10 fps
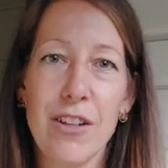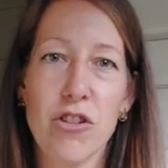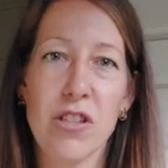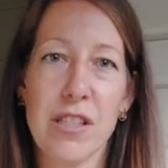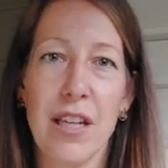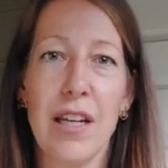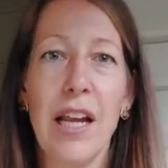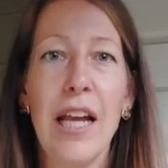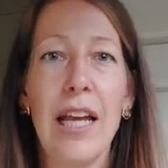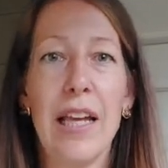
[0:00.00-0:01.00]
interested
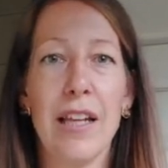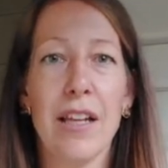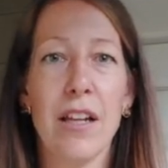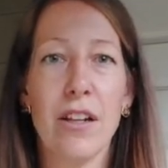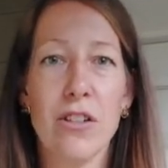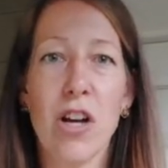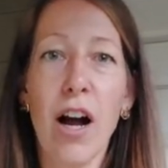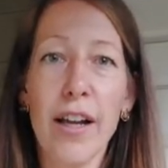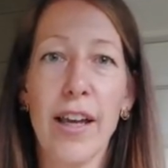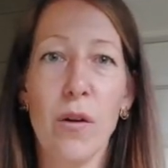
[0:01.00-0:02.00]
in
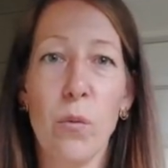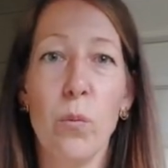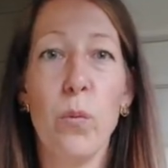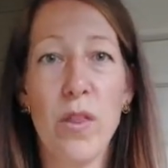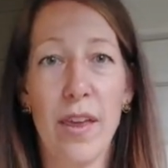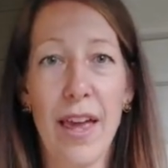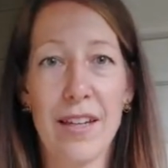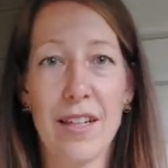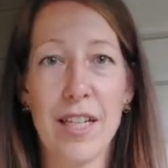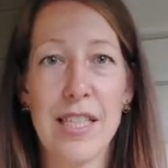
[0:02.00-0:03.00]
talking with
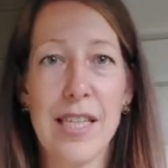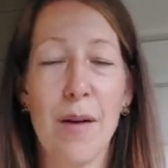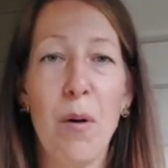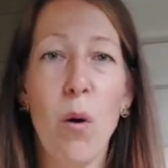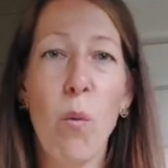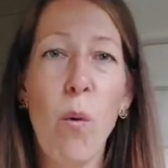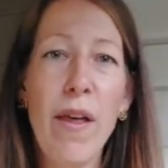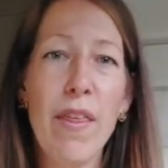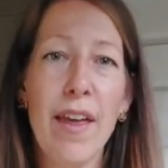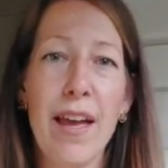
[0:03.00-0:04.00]
candidates about
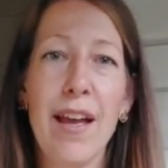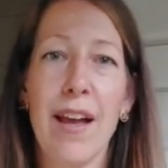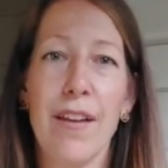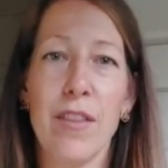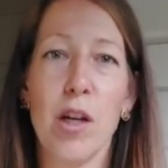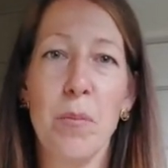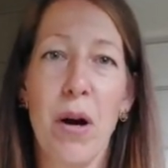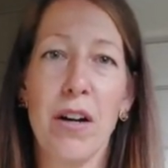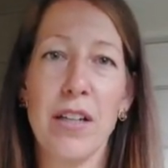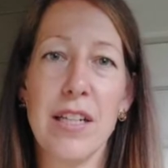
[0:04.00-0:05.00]
what they and their
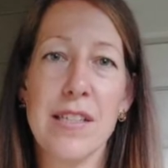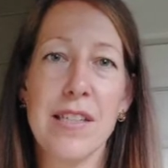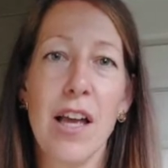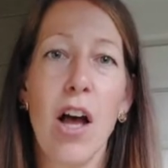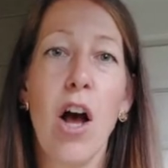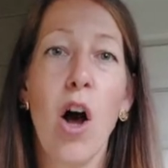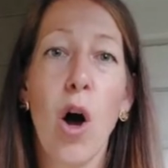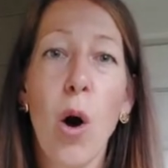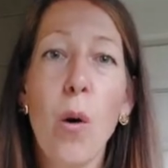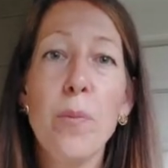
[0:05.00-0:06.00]
parties
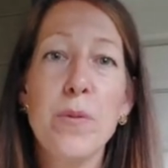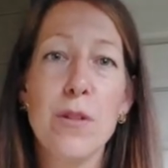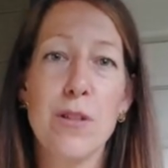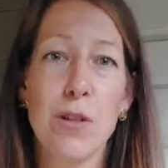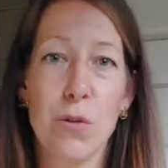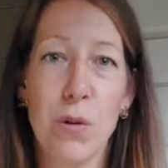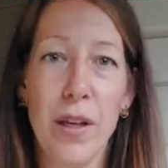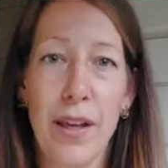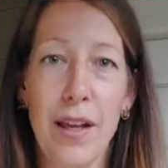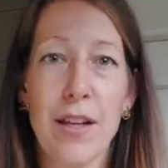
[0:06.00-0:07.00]
hope to do
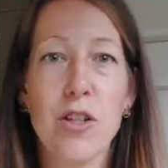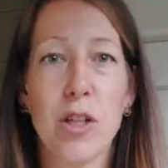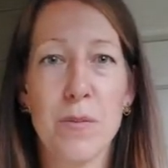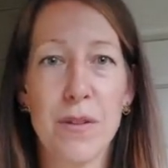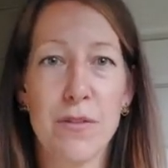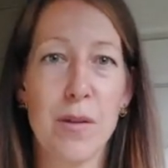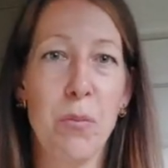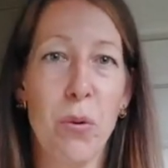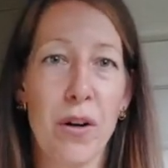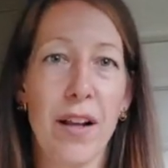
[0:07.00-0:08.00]
in terms of
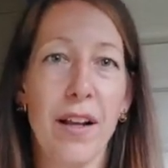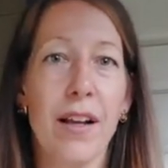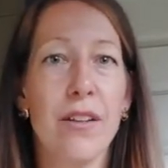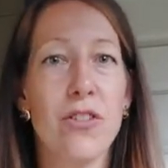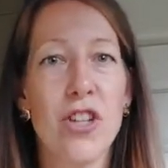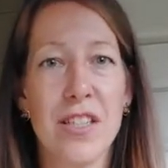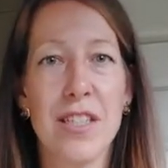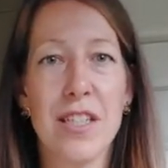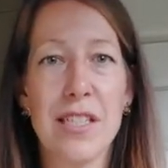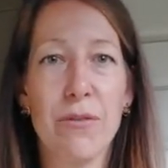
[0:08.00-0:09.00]
supporting
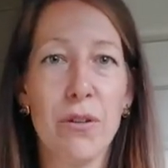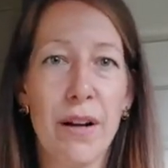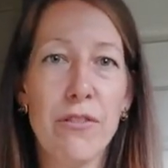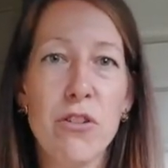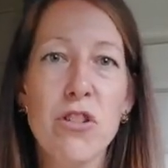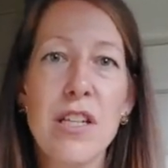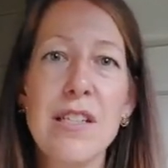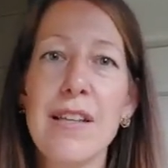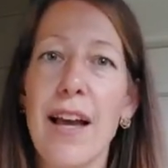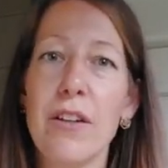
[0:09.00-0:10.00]
justice for
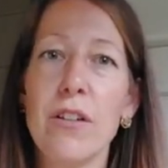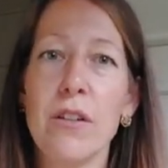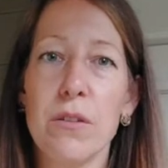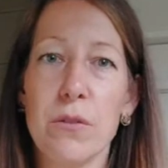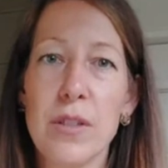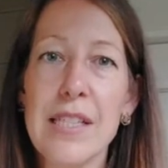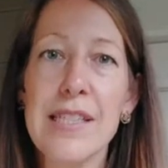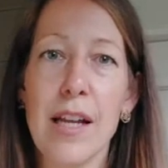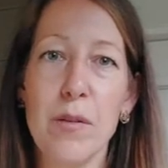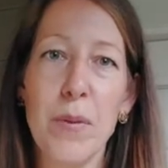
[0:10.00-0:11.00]
refugees and
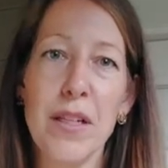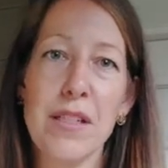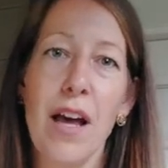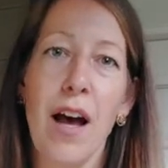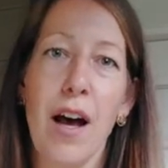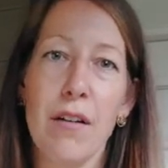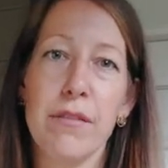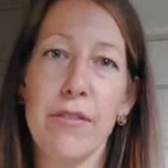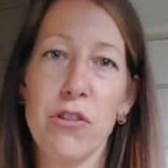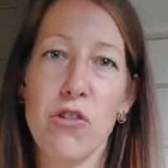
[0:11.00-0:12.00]
resettlement of
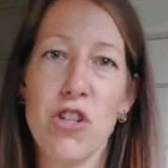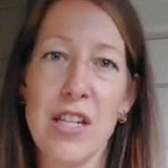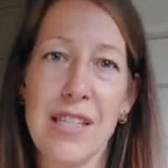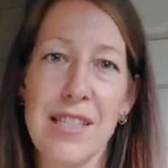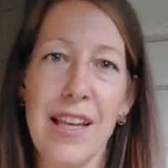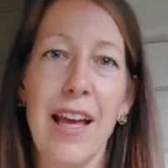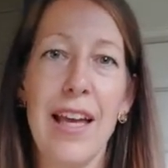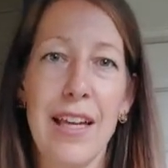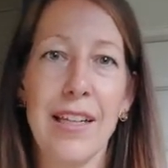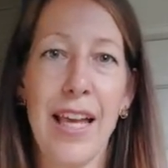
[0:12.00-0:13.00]
refugees
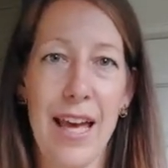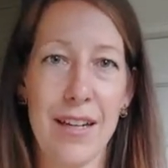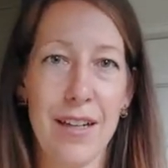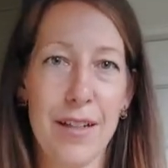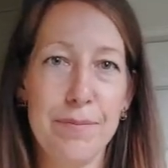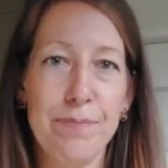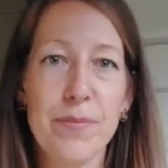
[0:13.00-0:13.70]
in Canada.